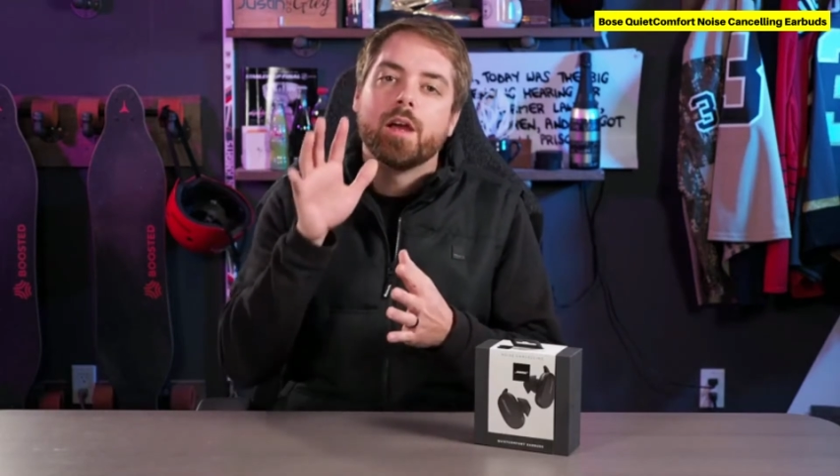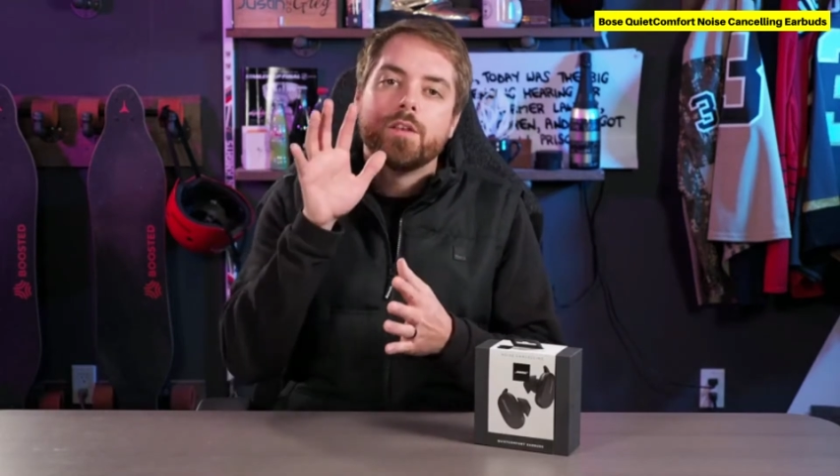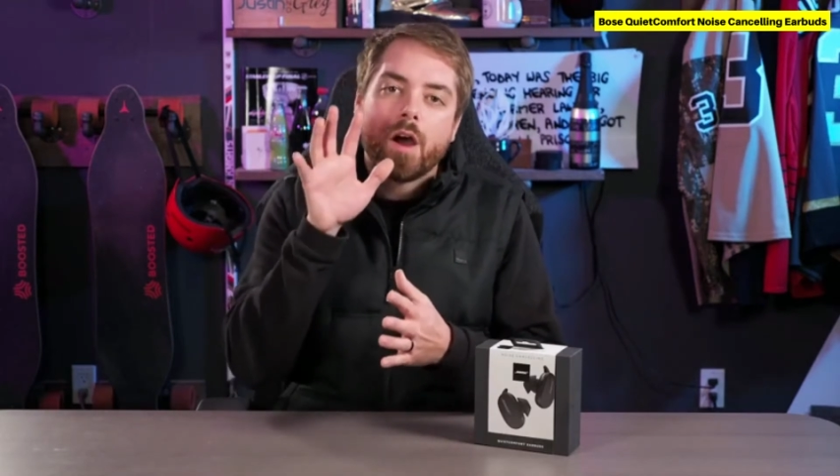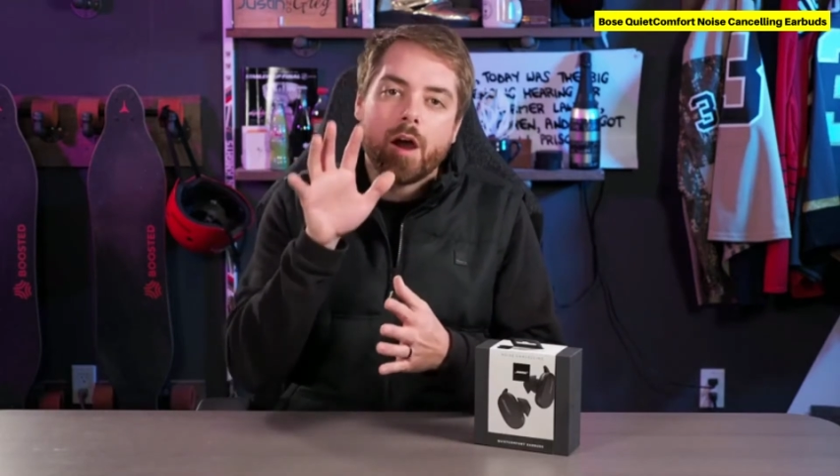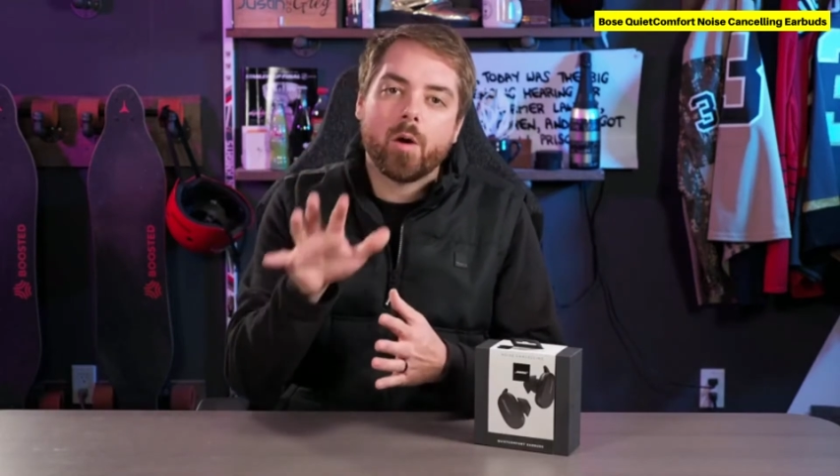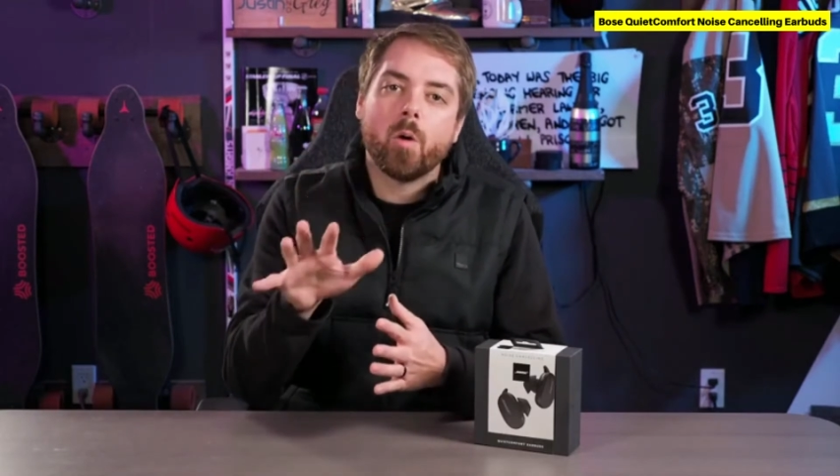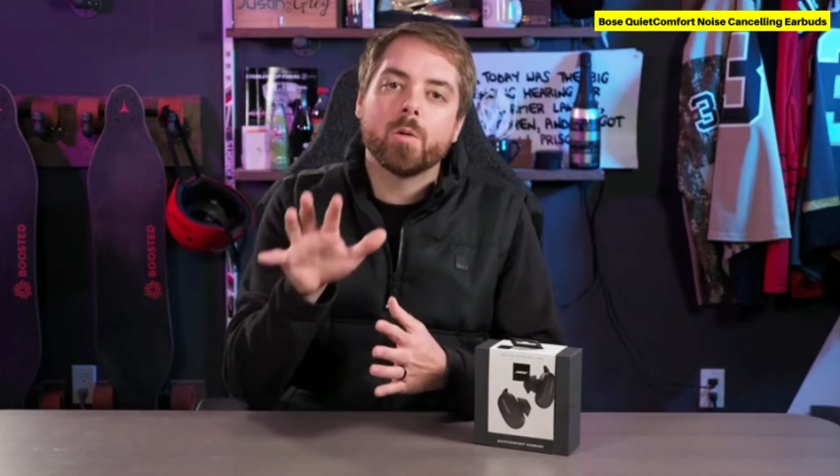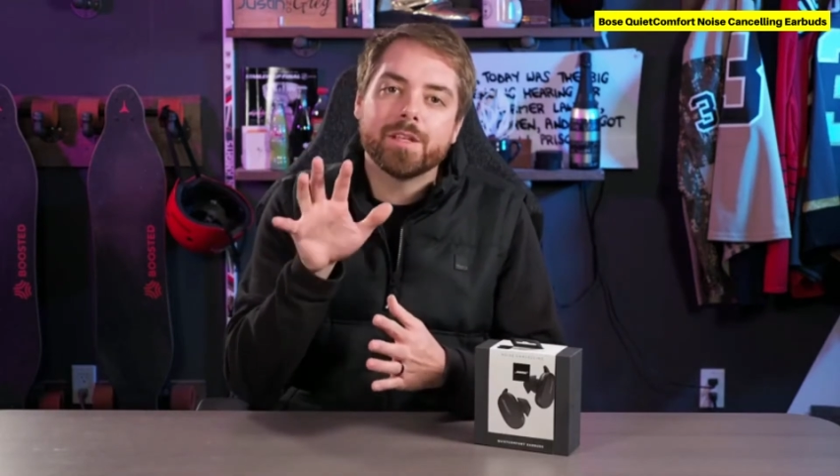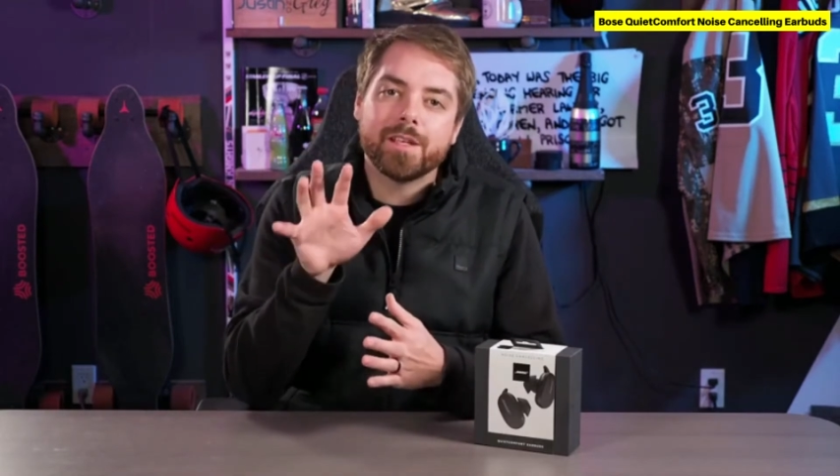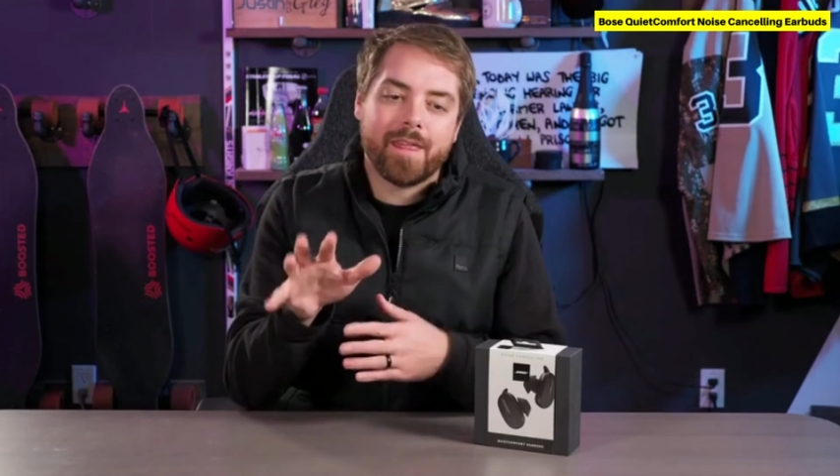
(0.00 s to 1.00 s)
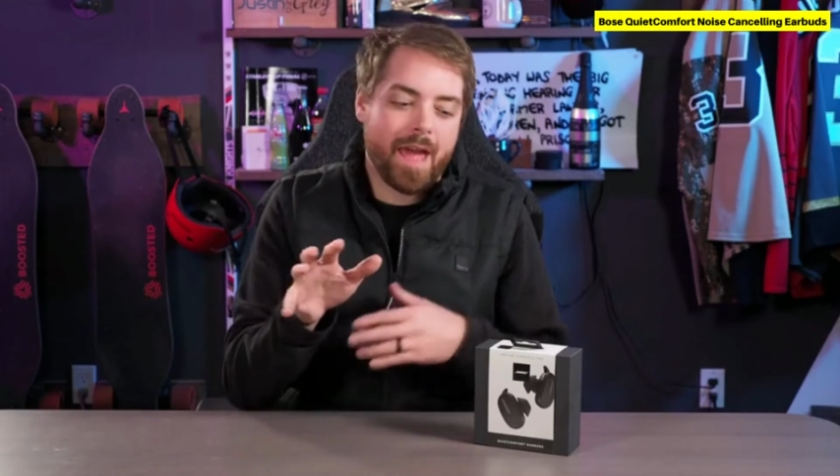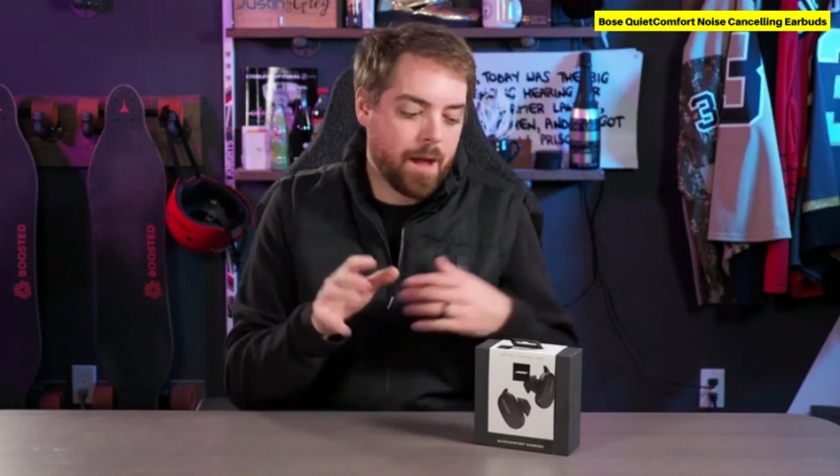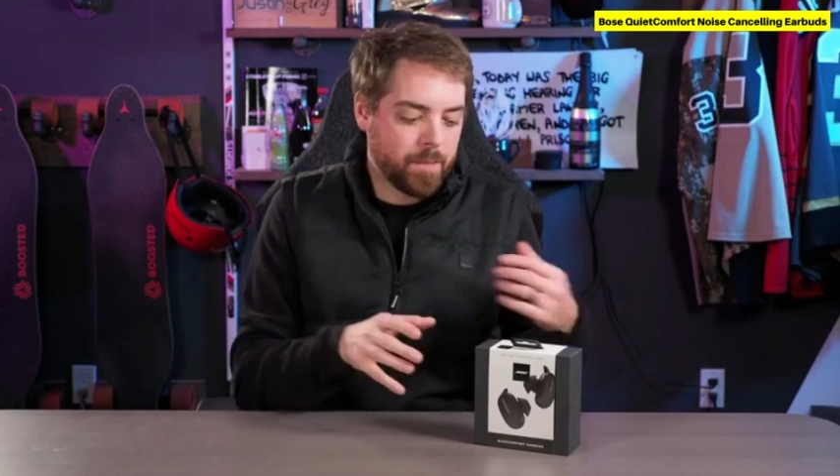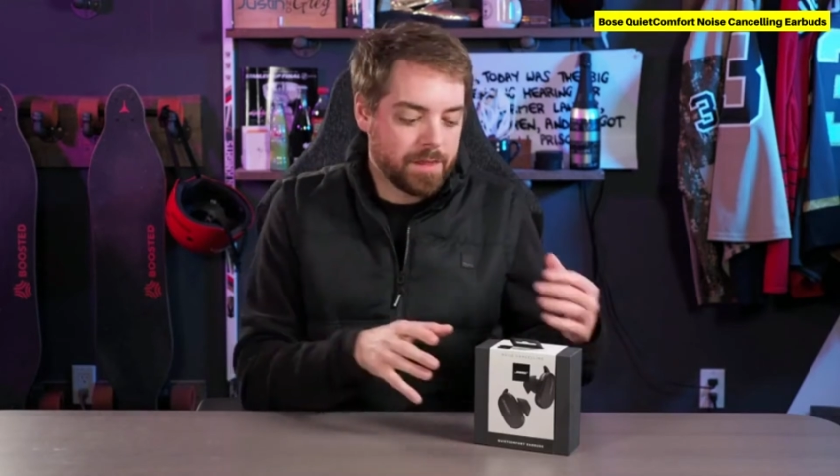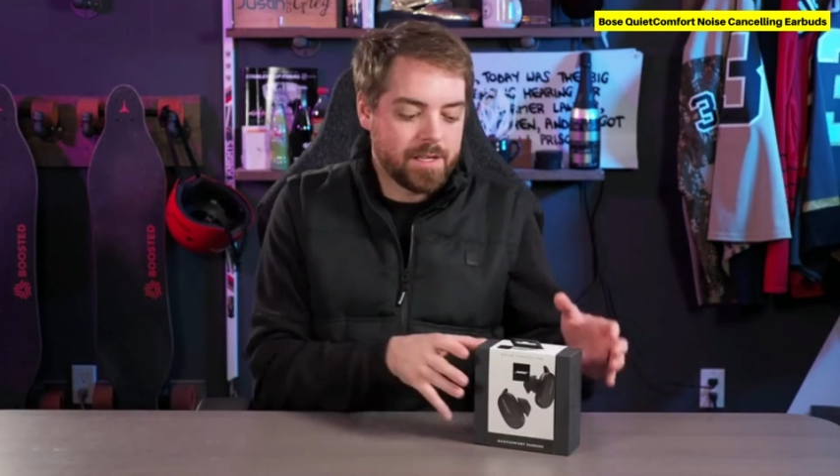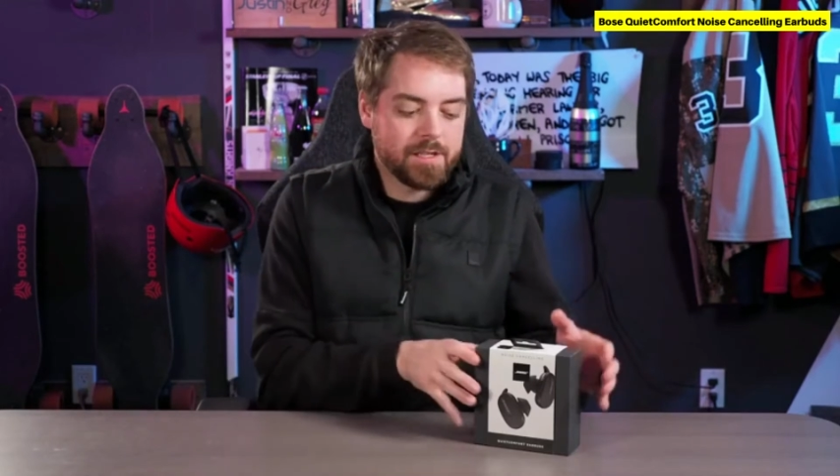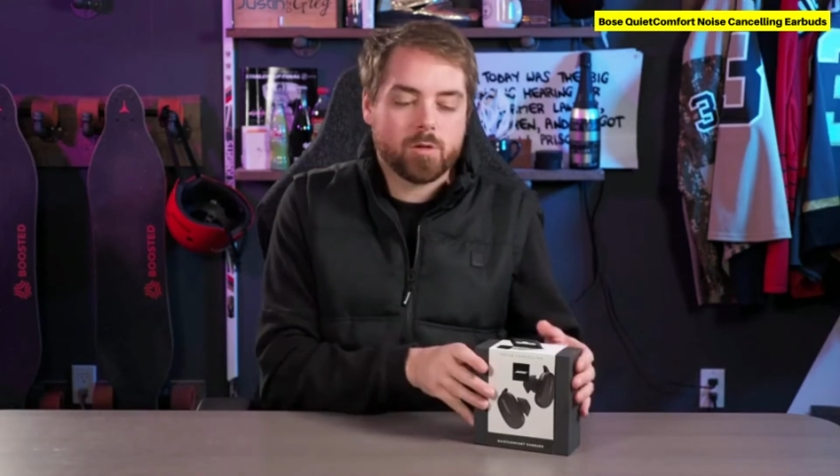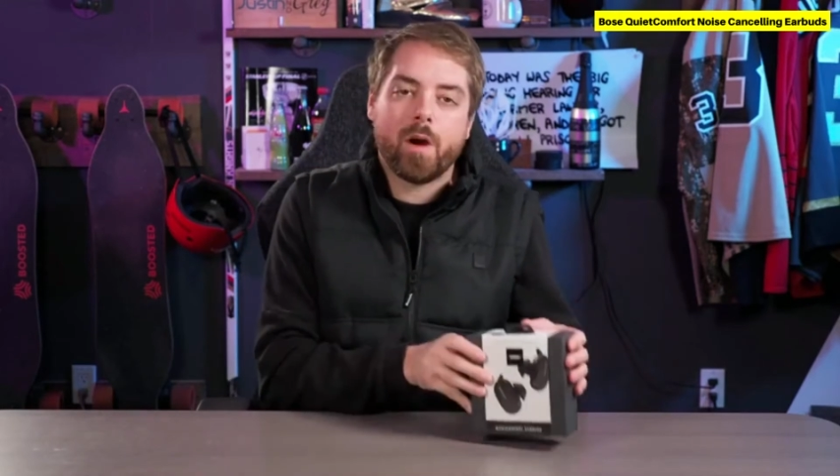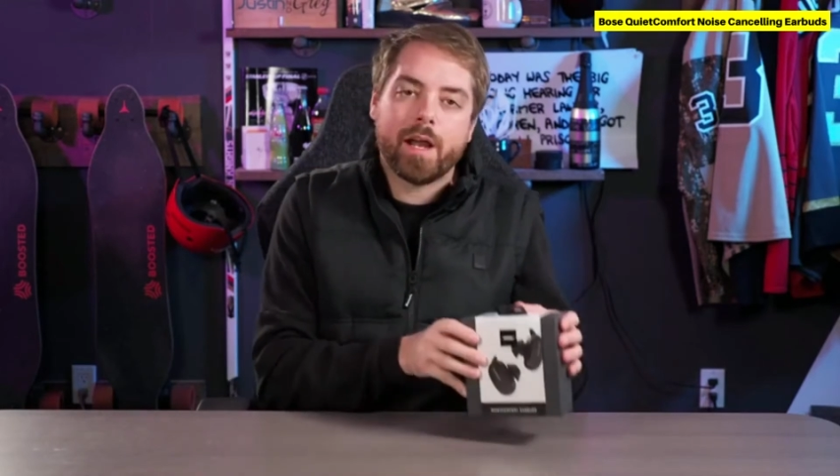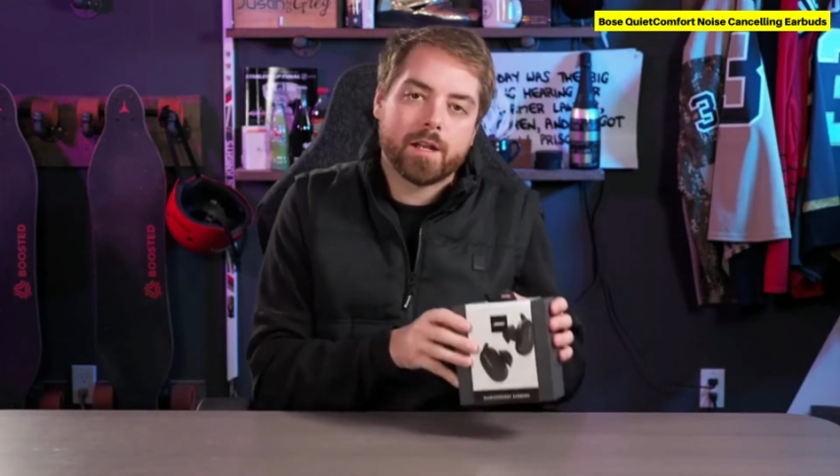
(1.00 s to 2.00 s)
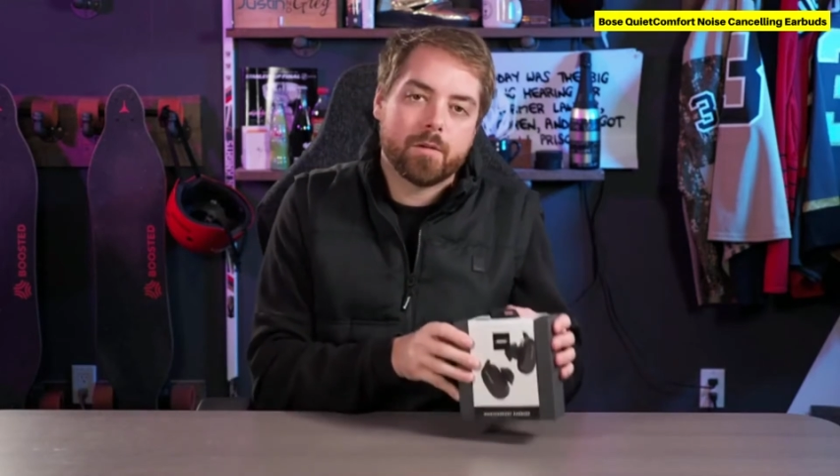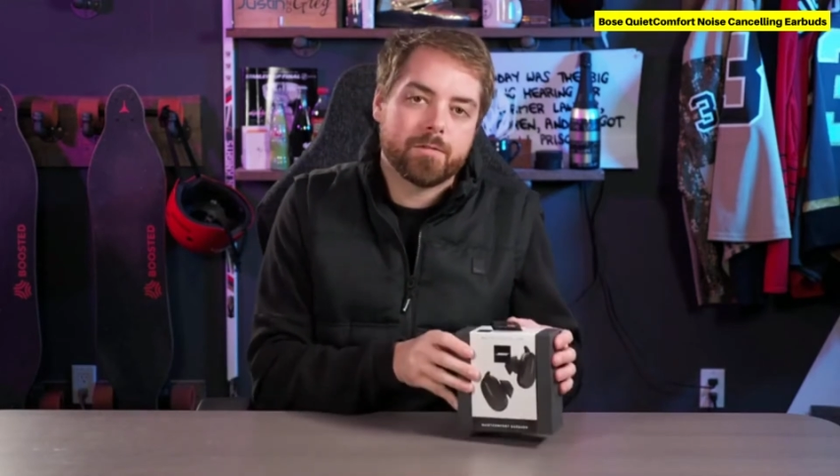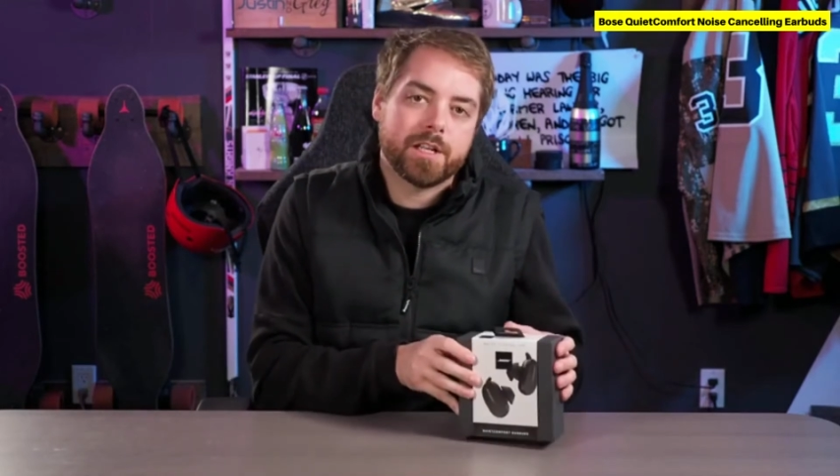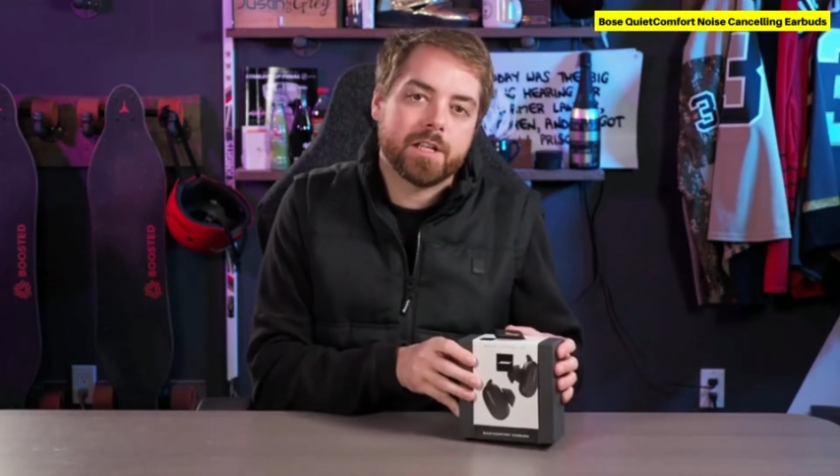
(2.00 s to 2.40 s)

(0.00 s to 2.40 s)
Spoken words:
Not only that, but these QuietComfort